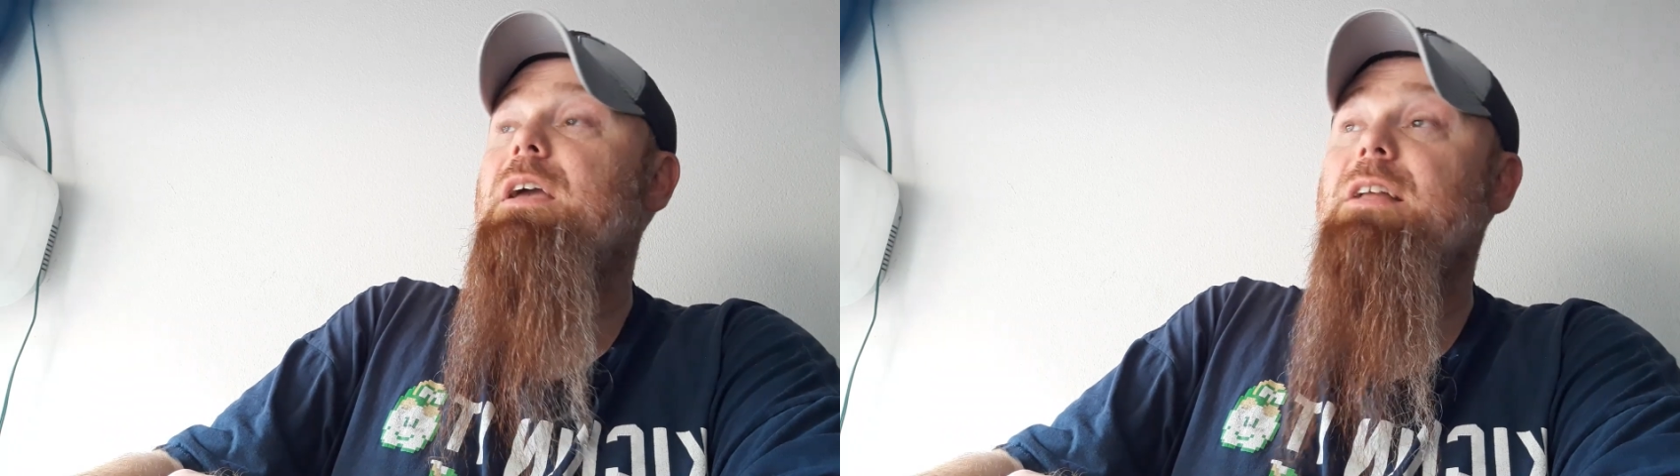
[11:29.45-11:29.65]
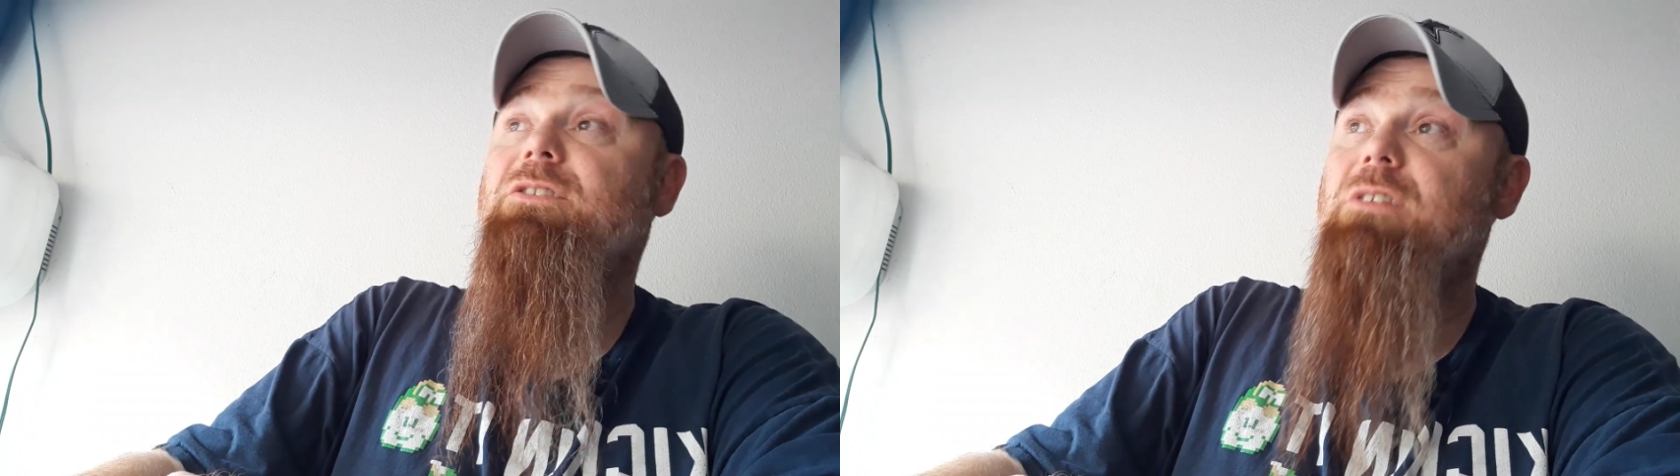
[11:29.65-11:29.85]

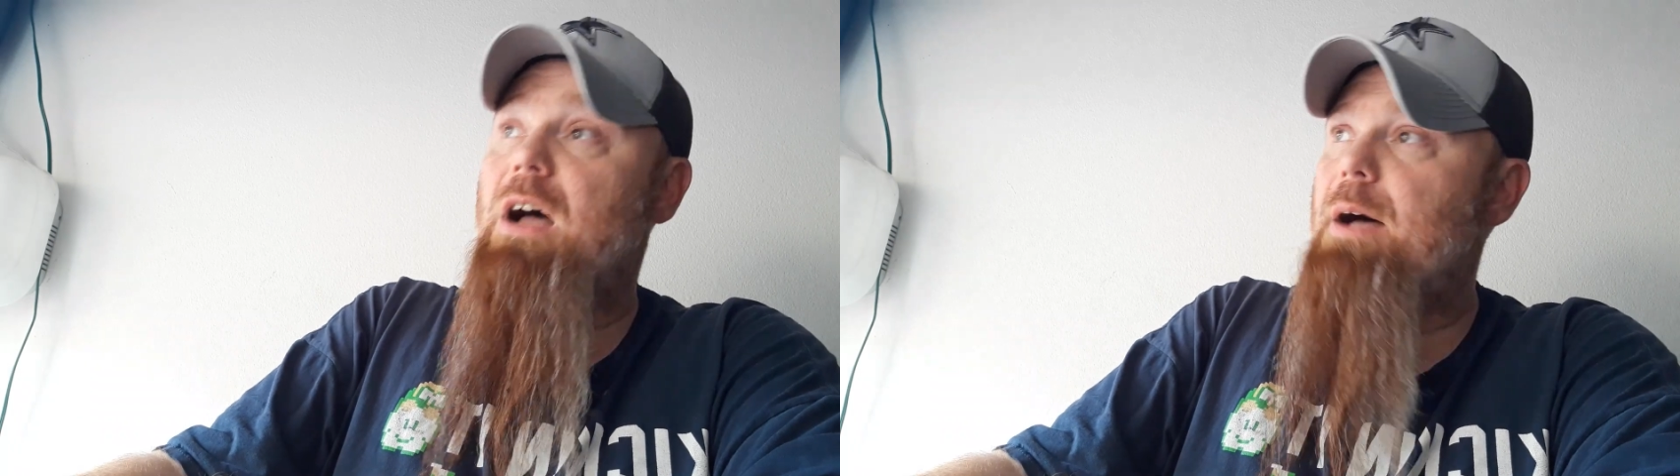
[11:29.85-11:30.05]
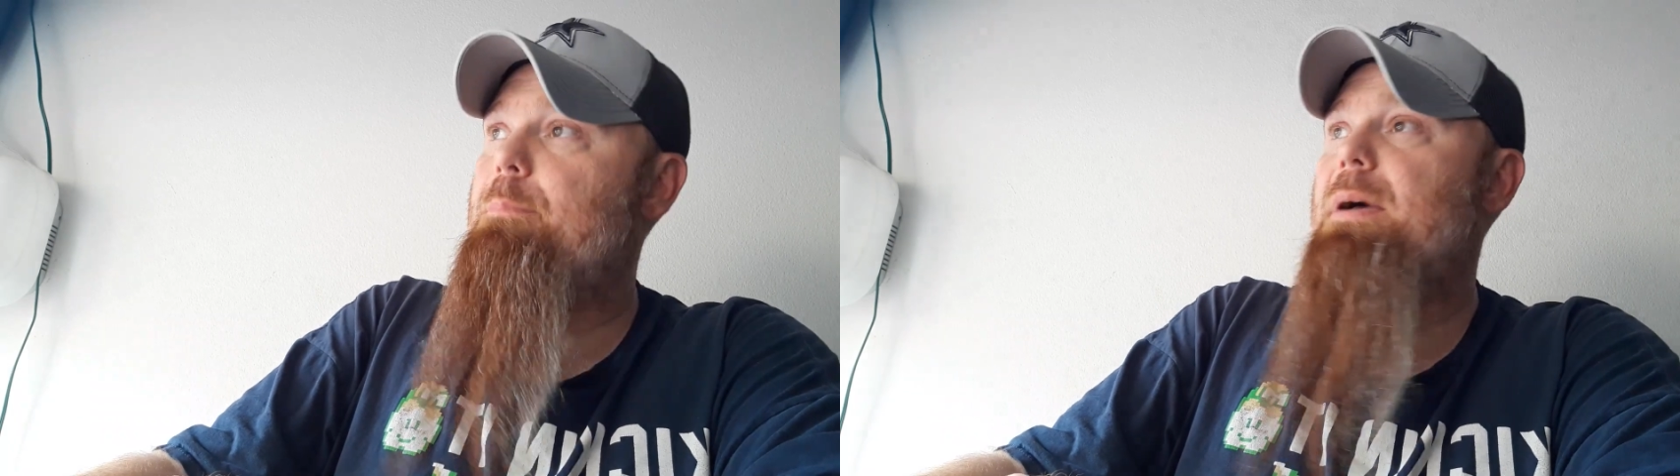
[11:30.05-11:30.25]
it's
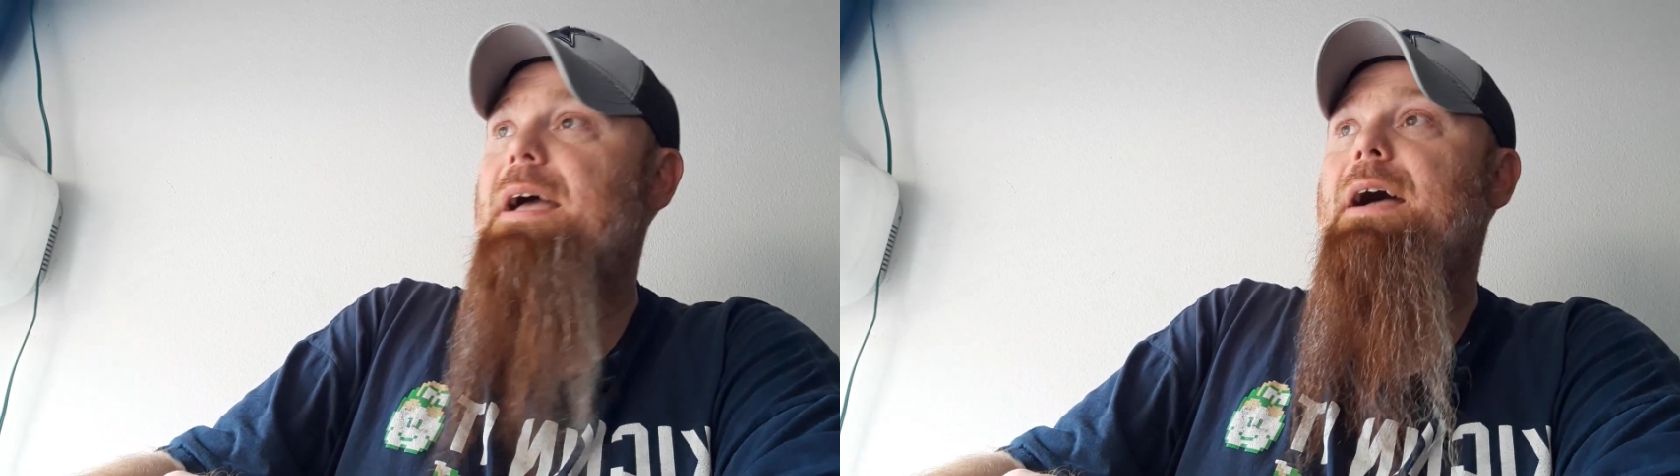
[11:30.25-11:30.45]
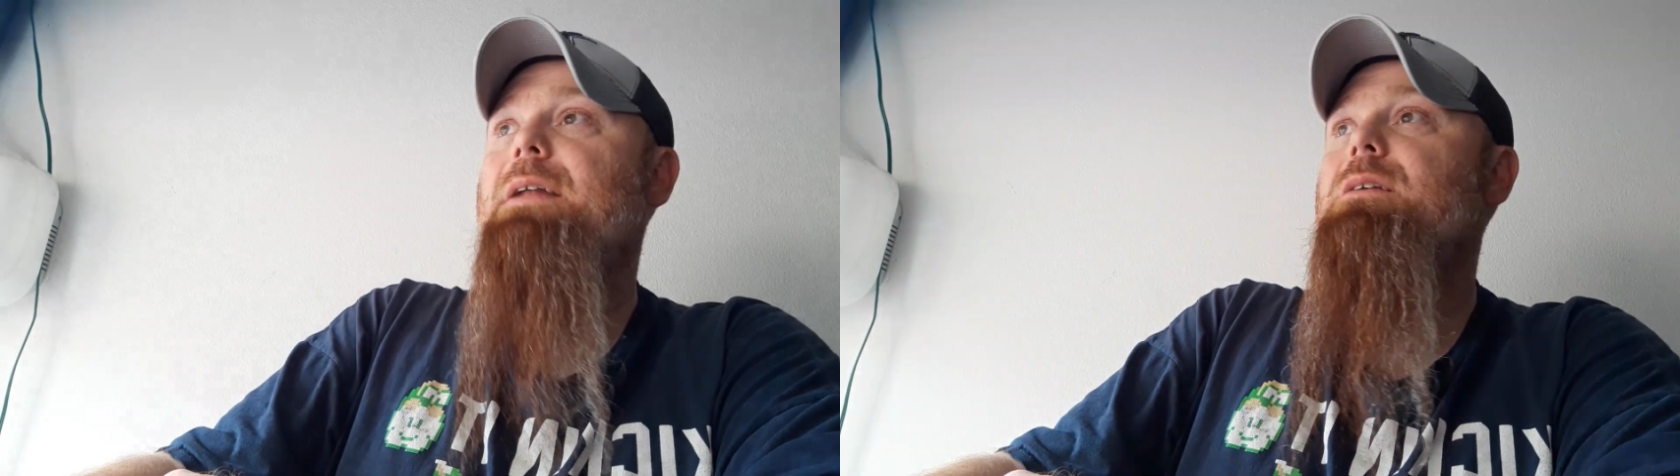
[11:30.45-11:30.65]
not
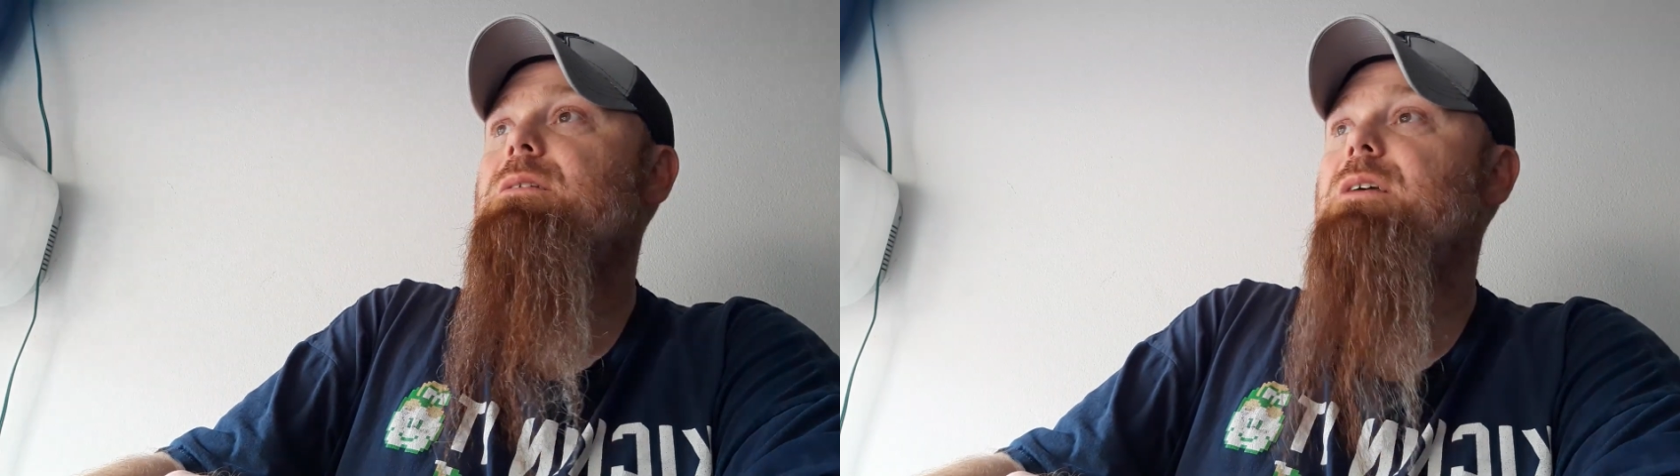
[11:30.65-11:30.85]
bad.